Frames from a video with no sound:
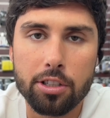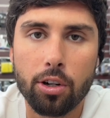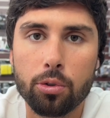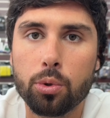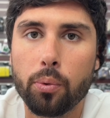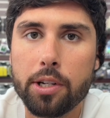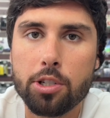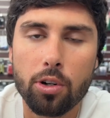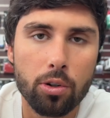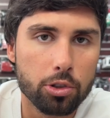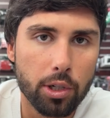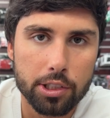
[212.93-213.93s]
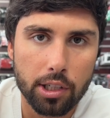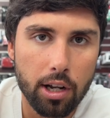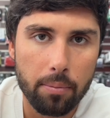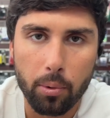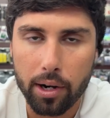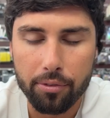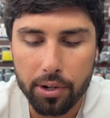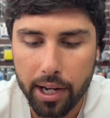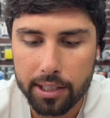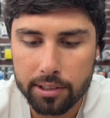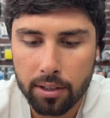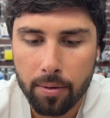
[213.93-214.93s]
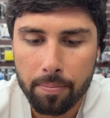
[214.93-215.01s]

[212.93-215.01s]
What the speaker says: to go to regional or Treasure Cup, whatever you guys